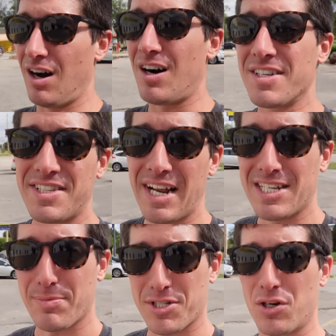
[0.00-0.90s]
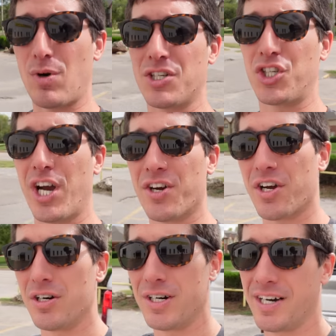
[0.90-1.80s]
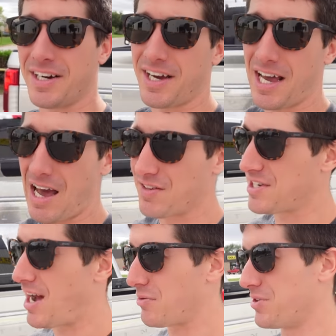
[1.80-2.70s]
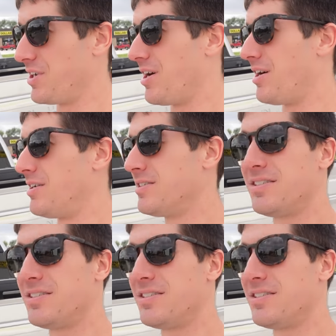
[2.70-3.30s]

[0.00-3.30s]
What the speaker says: On today's episode of Watch Jericho, I gotta have a talk with y'all.